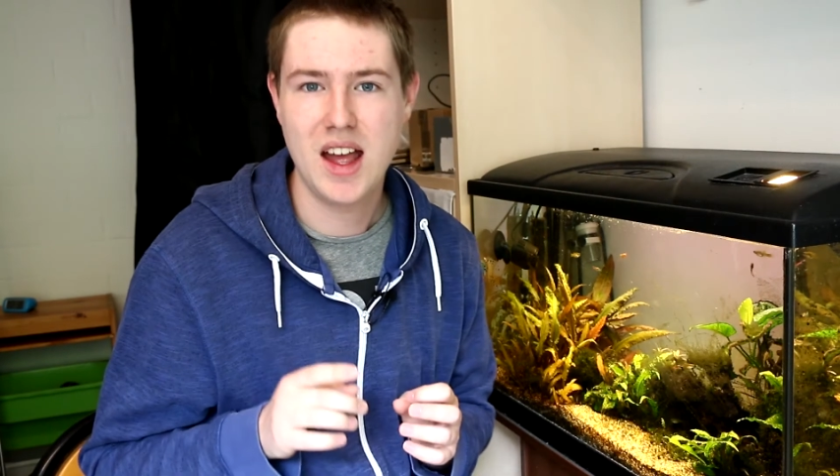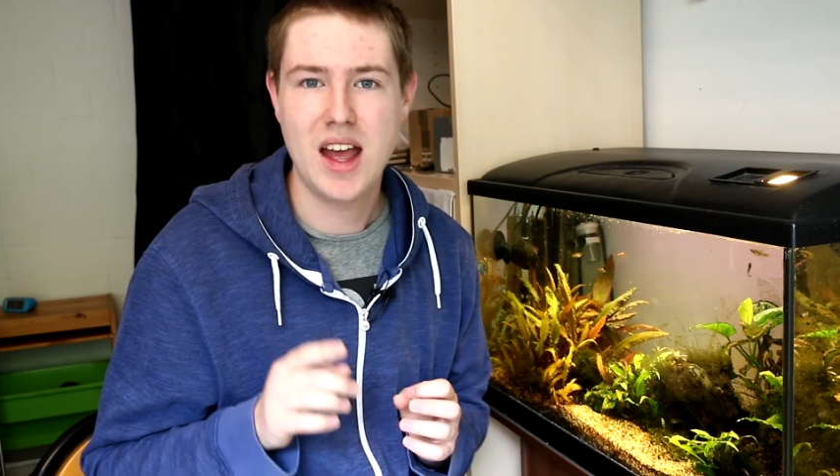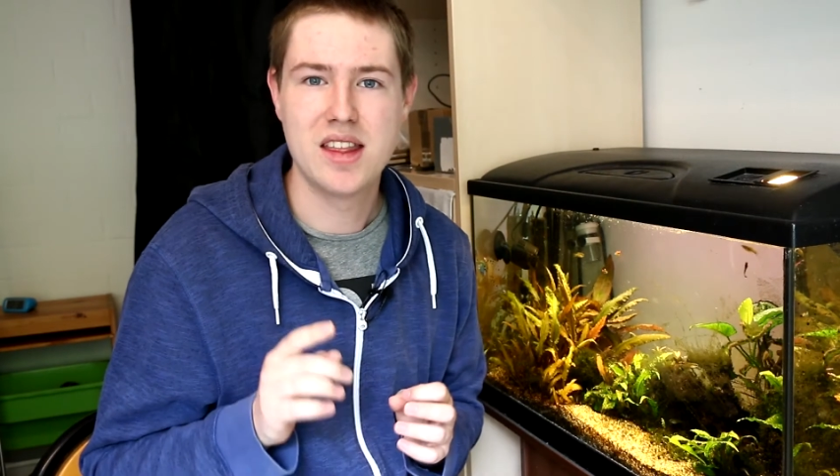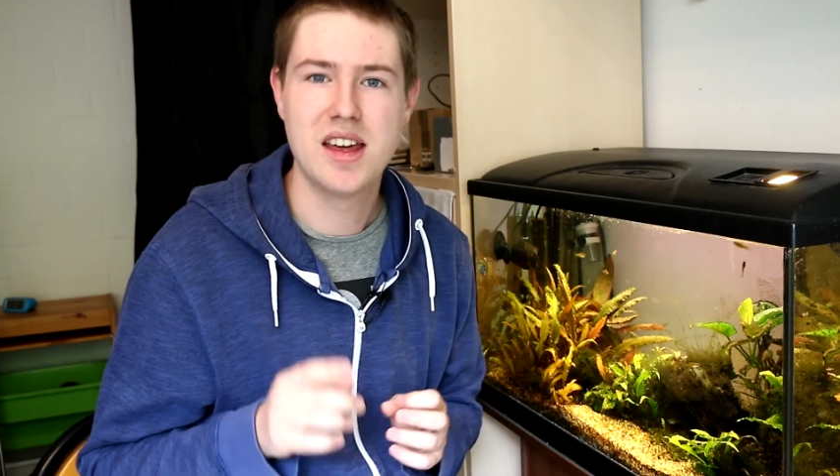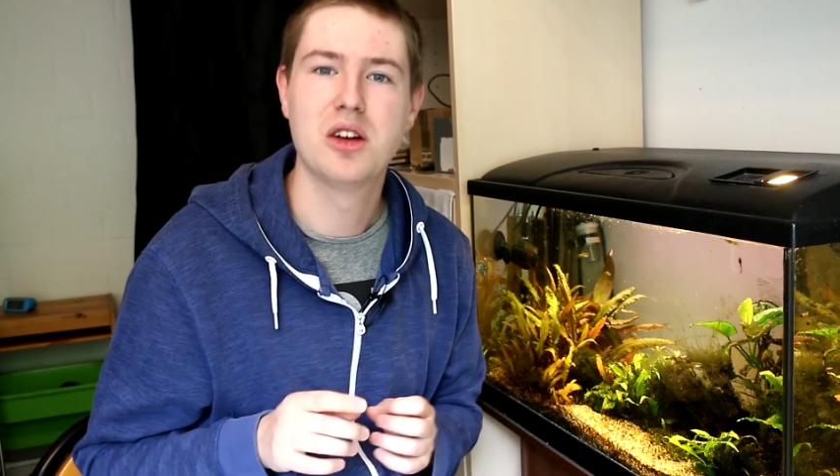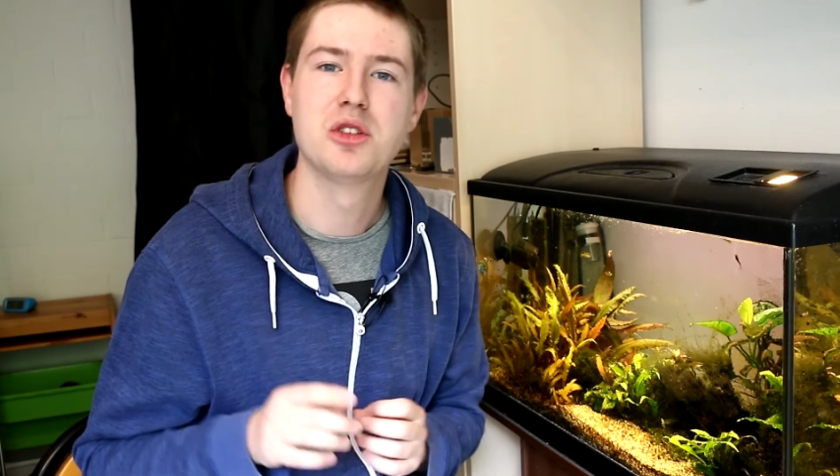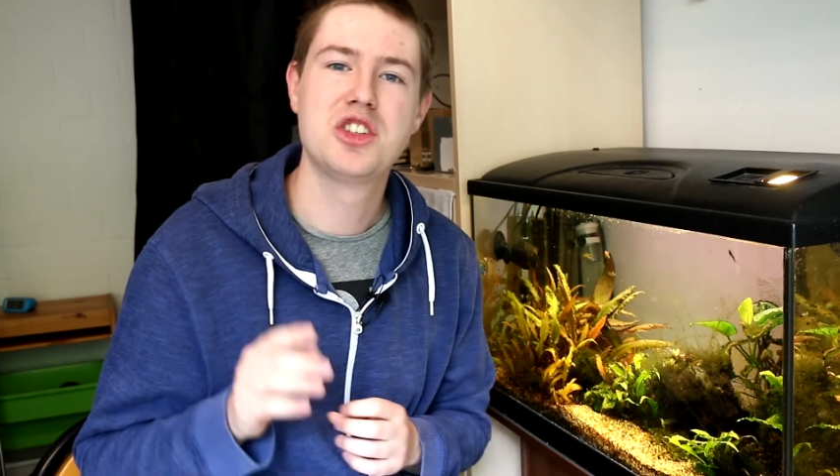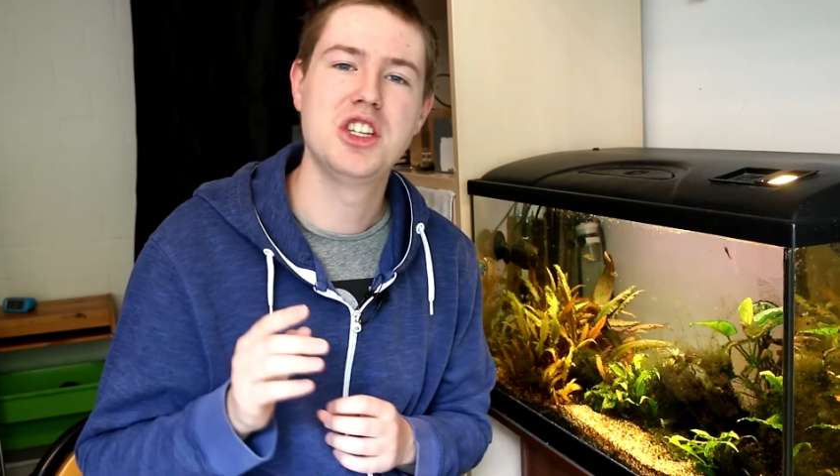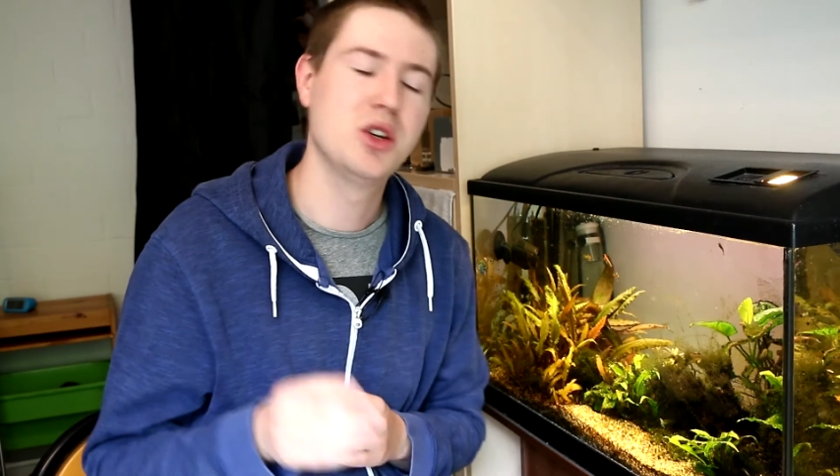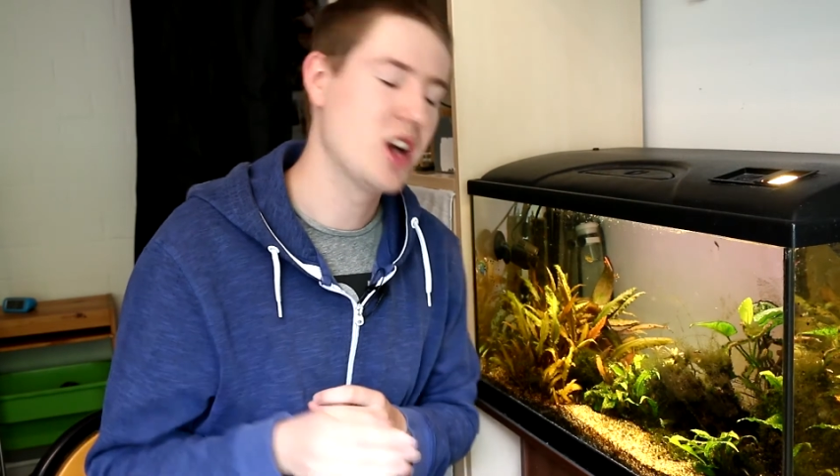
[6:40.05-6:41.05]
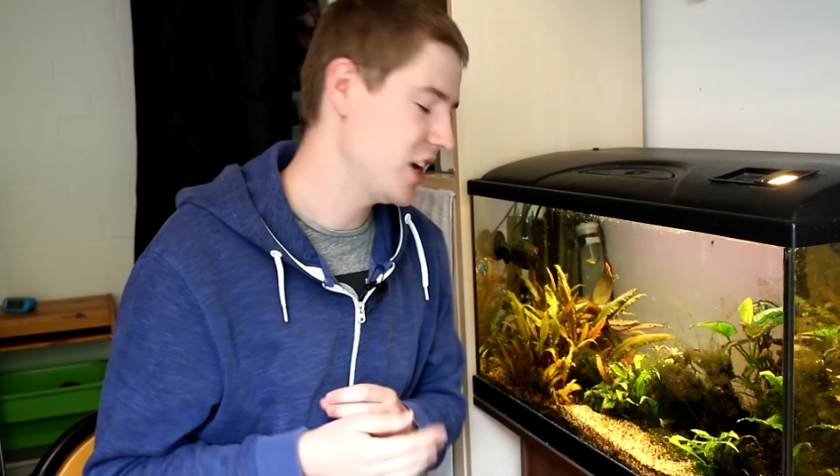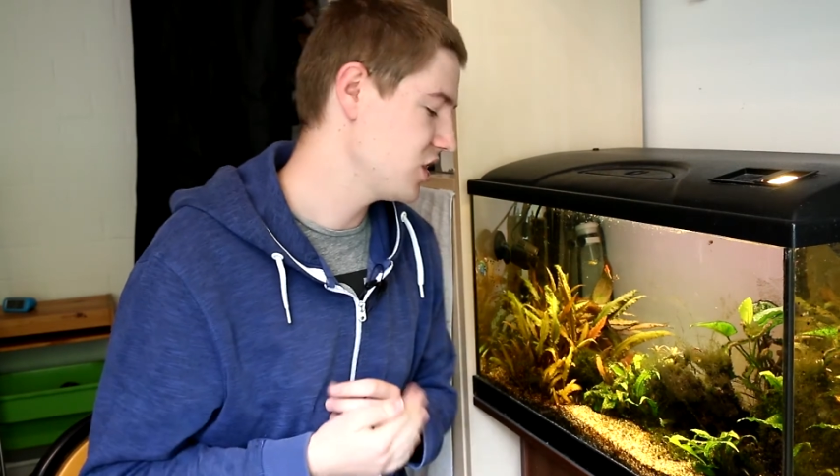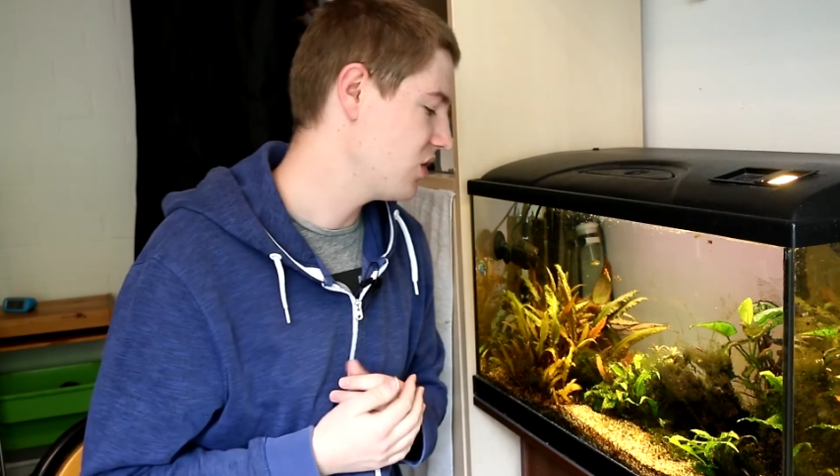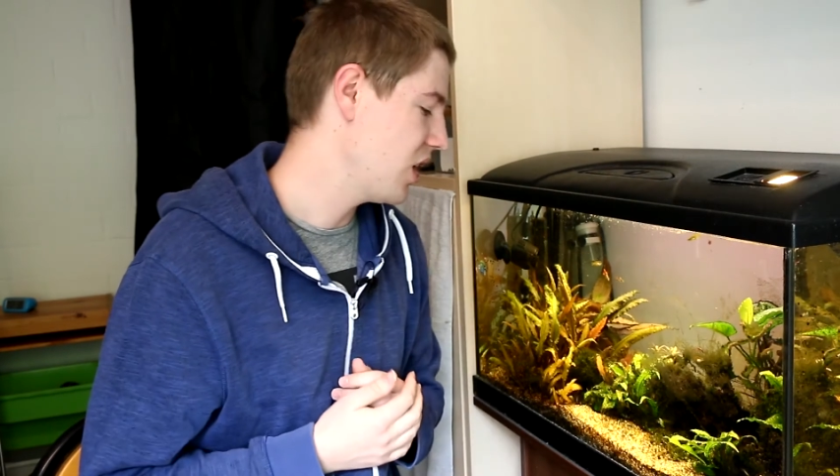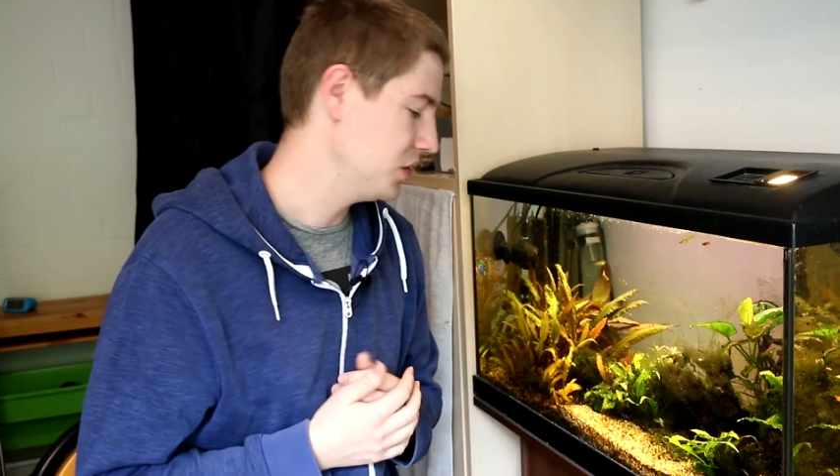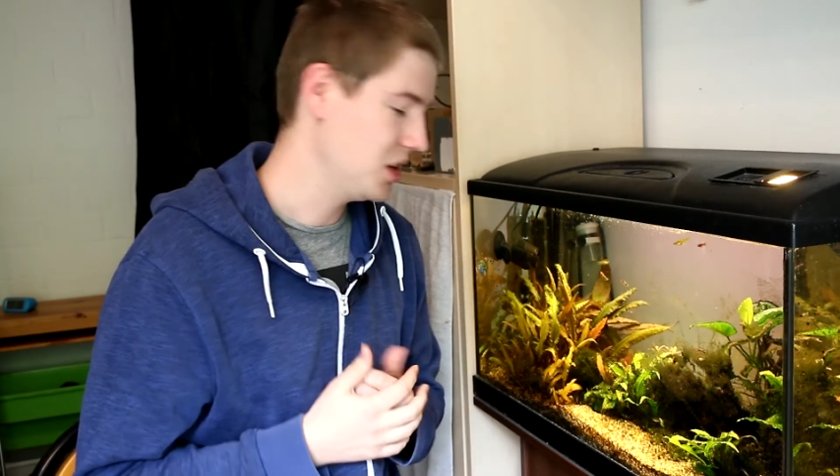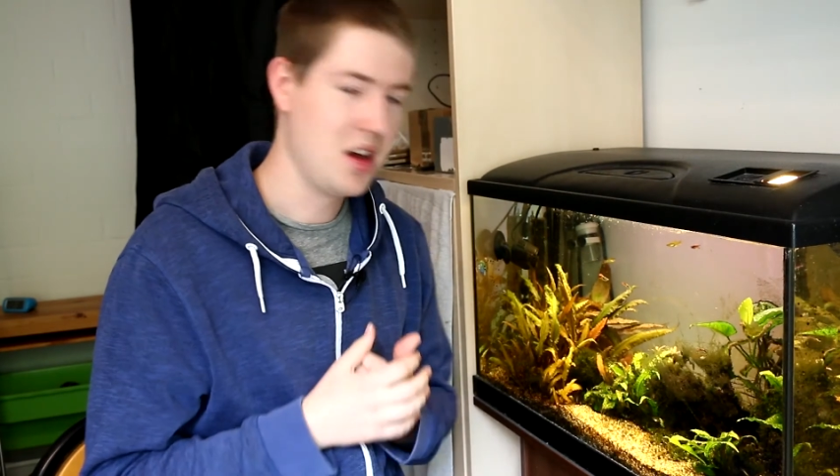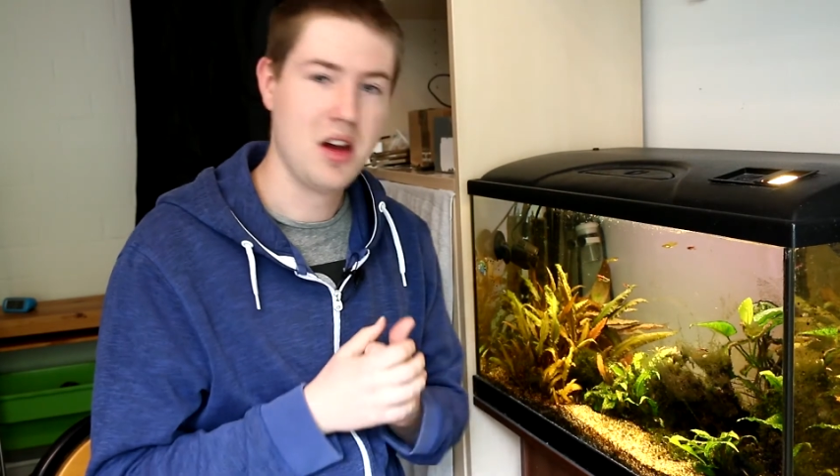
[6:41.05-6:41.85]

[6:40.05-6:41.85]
and then I'll see you guys around